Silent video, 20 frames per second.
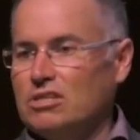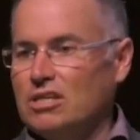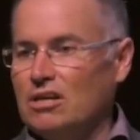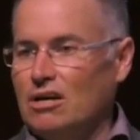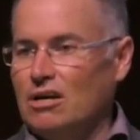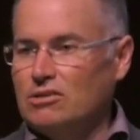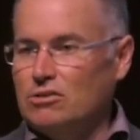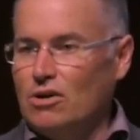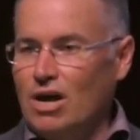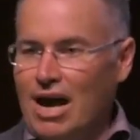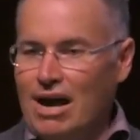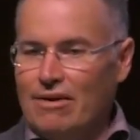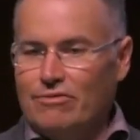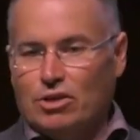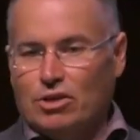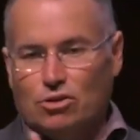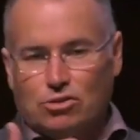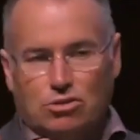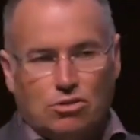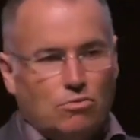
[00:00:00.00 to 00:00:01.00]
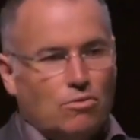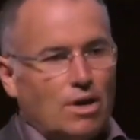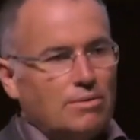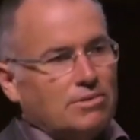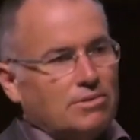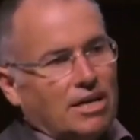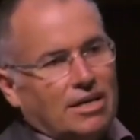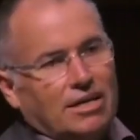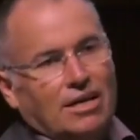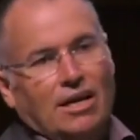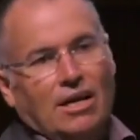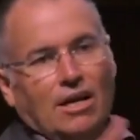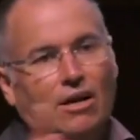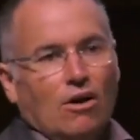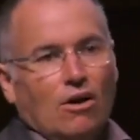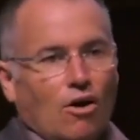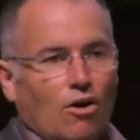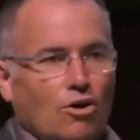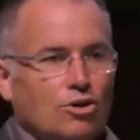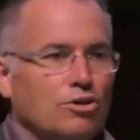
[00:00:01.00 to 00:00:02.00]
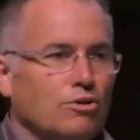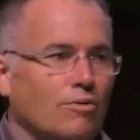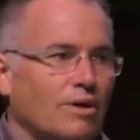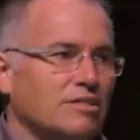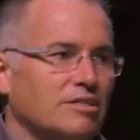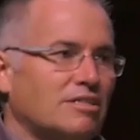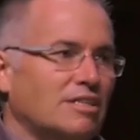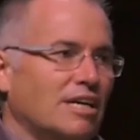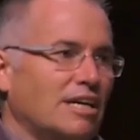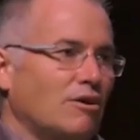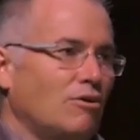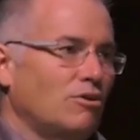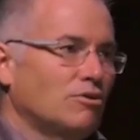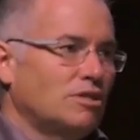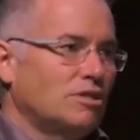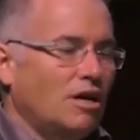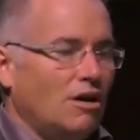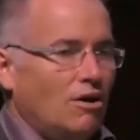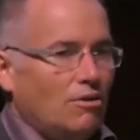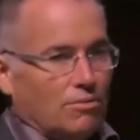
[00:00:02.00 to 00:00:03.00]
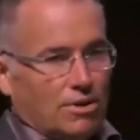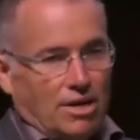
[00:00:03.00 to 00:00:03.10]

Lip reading: They also have, you go to their website, oh, you don't want to stay at a hotel?